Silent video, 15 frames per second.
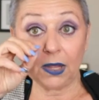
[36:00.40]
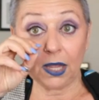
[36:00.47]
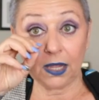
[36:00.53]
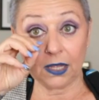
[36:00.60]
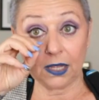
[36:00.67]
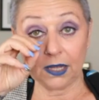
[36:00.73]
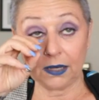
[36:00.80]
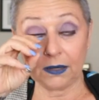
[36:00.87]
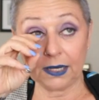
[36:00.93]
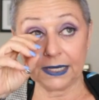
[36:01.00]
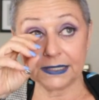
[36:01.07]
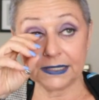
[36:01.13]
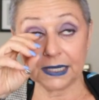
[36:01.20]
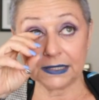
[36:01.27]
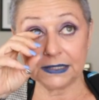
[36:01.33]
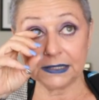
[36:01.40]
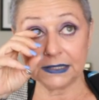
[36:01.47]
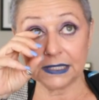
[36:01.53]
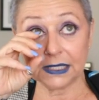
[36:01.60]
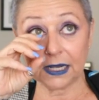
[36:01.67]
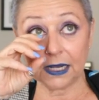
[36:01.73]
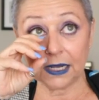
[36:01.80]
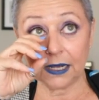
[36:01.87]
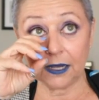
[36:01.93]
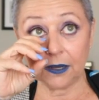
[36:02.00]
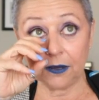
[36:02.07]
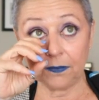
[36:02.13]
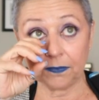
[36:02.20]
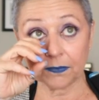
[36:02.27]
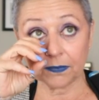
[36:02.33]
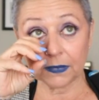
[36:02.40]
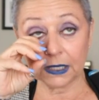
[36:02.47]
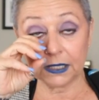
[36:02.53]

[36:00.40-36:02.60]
uh, it doesn't um,